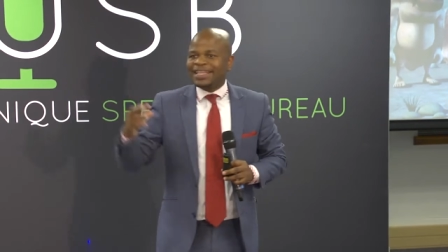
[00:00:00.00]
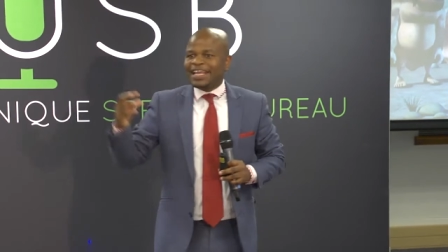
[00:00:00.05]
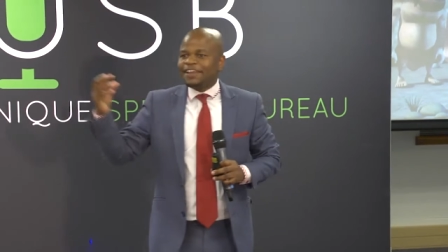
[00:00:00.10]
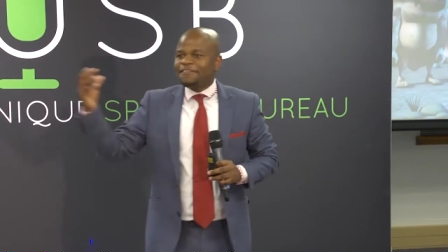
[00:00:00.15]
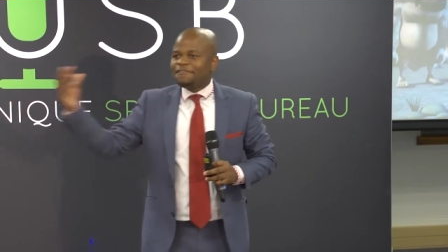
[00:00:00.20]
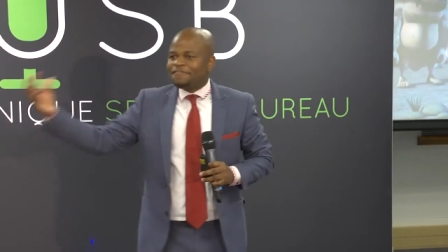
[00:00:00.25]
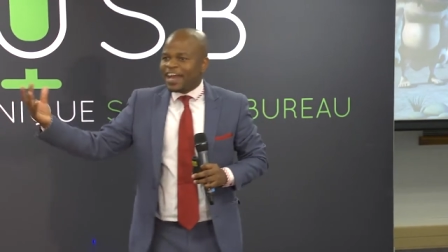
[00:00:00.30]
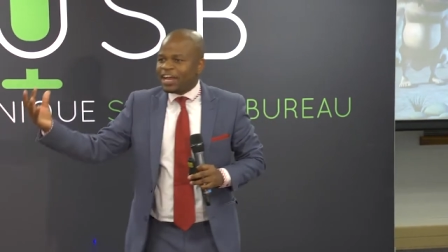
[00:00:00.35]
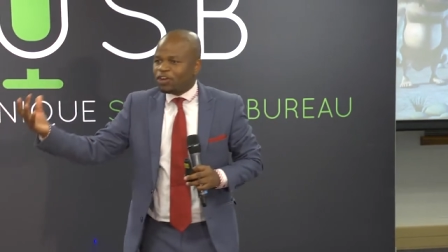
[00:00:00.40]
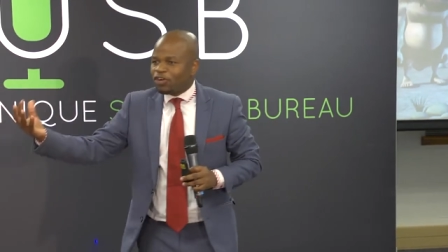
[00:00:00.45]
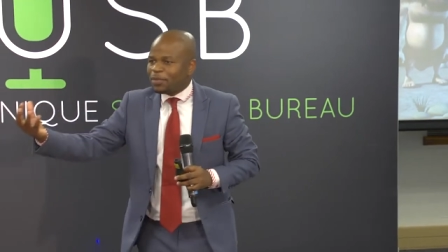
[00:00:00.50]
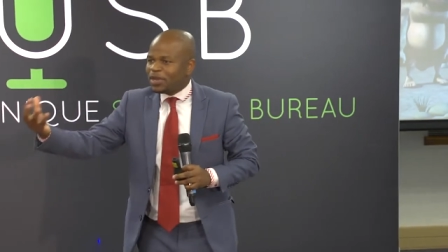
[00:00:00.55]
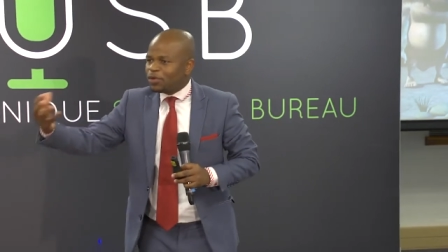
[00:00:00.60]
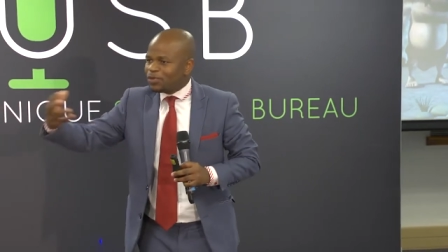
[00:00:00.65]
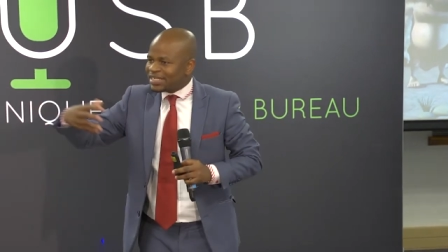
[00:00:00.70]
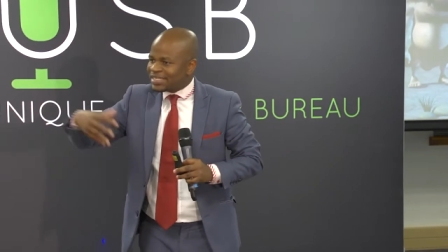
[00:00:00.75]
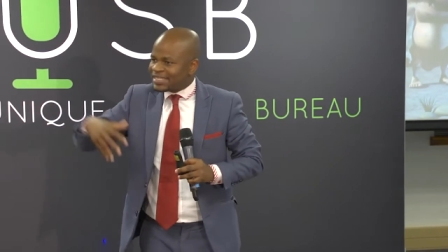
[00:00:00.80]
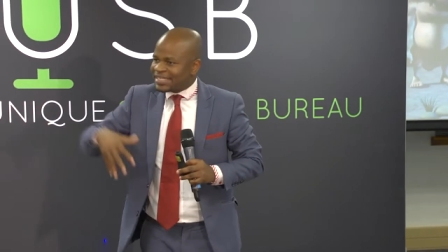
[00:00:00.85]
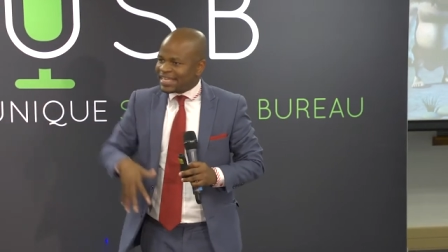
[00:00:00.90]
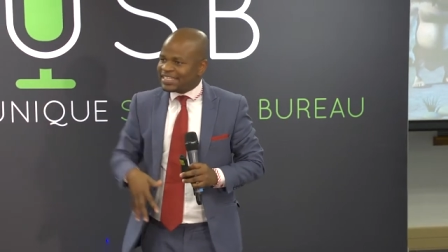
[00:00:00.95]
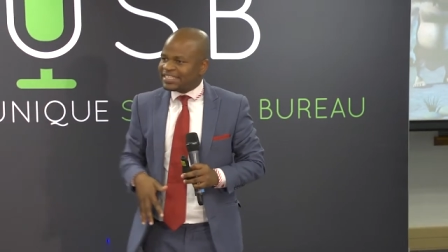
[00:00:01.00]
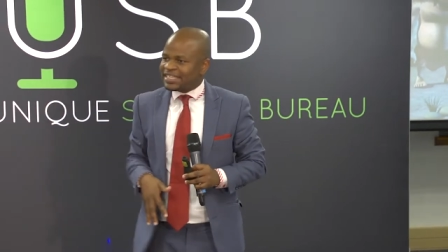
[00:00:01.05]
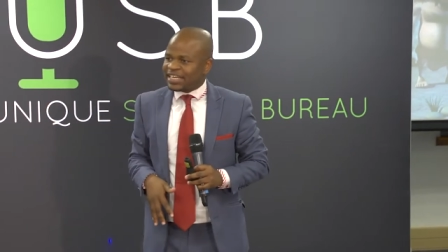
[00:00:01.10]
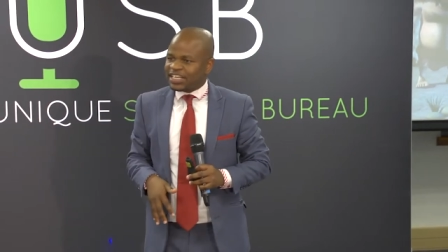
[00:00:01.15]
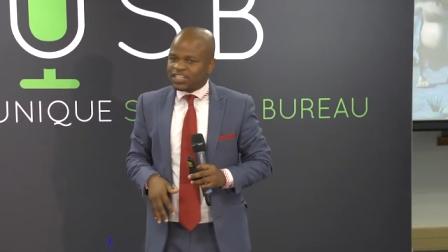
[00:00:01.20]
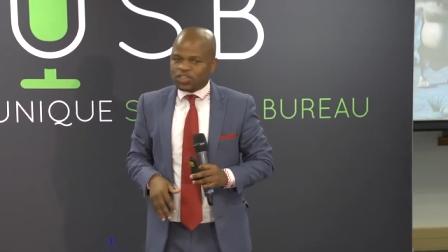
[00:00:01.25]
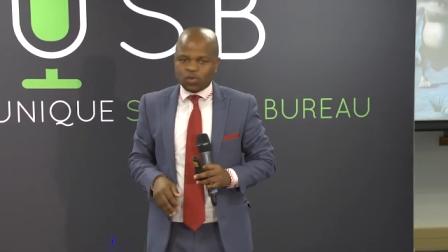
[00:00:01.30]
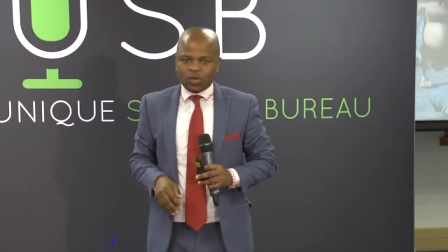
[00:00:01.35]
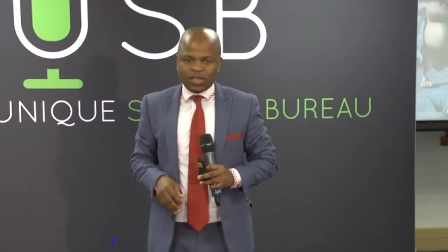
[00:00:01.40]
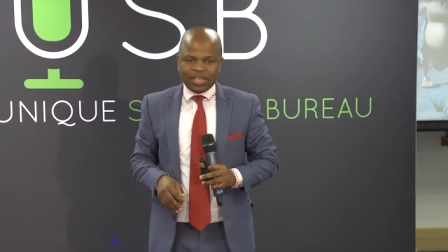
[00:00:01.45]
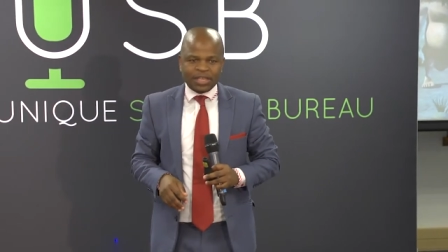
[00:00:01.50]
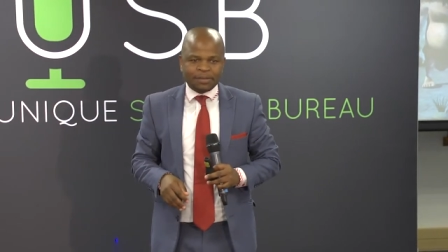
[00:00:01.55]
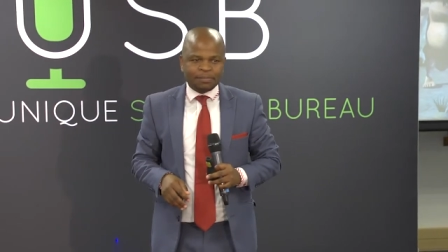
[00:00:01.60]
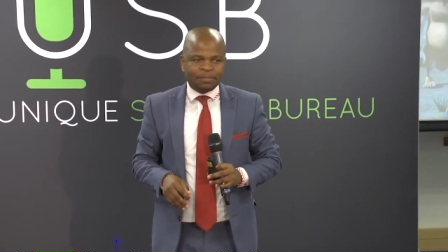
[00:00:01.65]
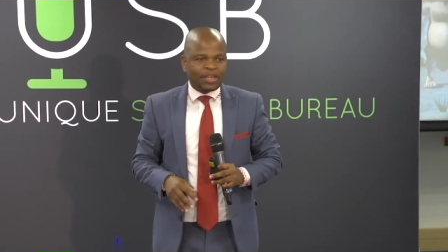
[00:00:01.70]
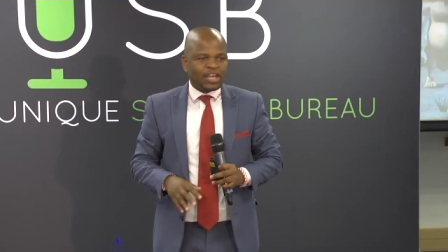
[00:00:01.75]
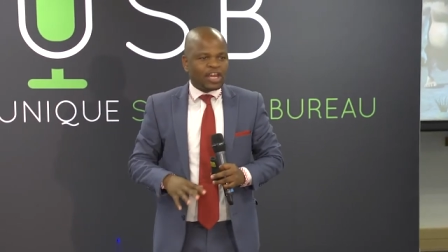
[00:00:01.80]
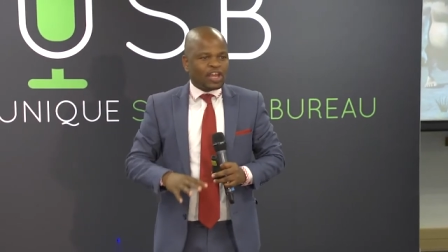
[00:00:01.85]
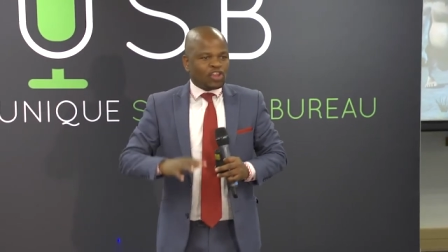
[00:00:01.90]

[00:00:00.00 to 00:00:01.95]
the environment was dangerous to him.